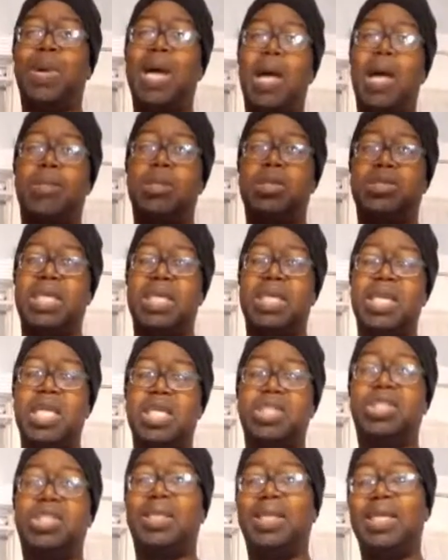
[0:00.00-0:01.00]
problems
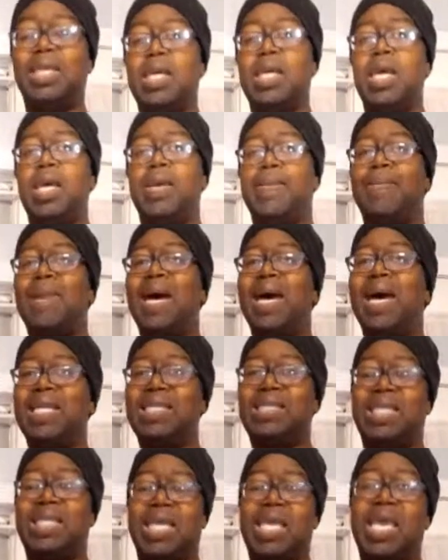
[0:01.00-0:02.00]
initially,
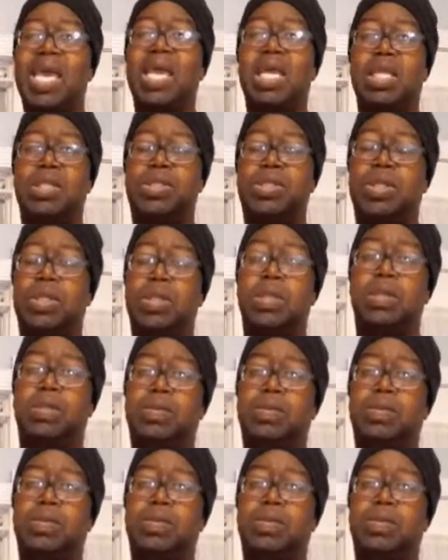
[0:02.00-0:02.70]
minus the cancer.